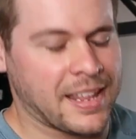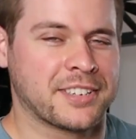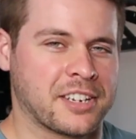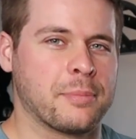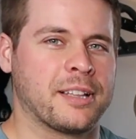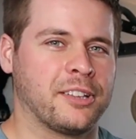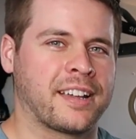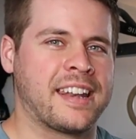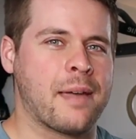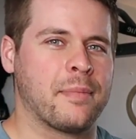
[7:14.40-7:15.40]
it's going to be
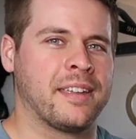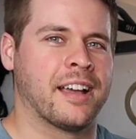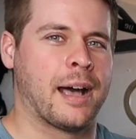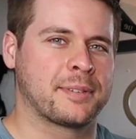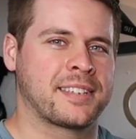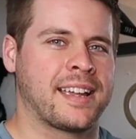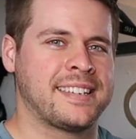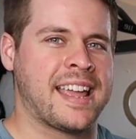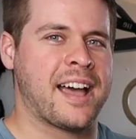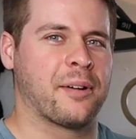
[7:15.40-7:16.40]
looking at me
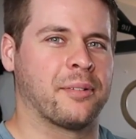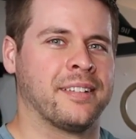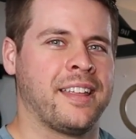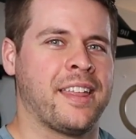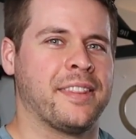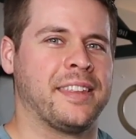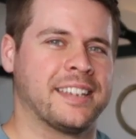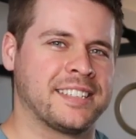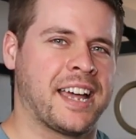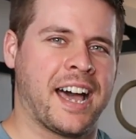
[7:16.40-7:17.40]
upside down
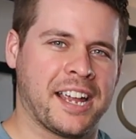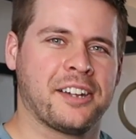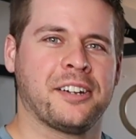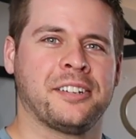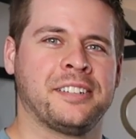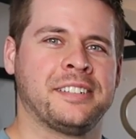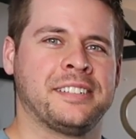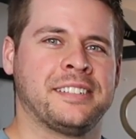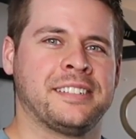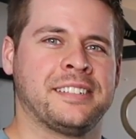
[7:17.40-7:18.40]
the entire
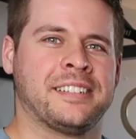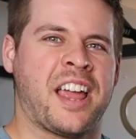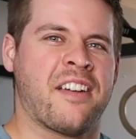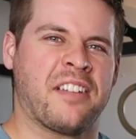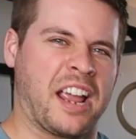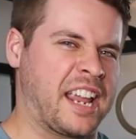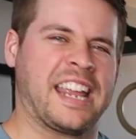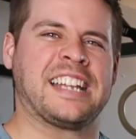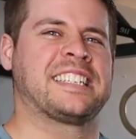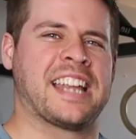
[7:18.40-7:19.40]

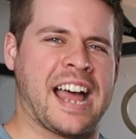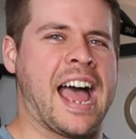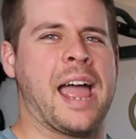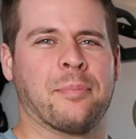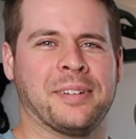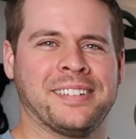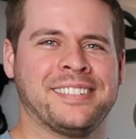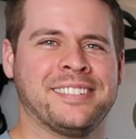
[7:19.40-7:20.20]
time.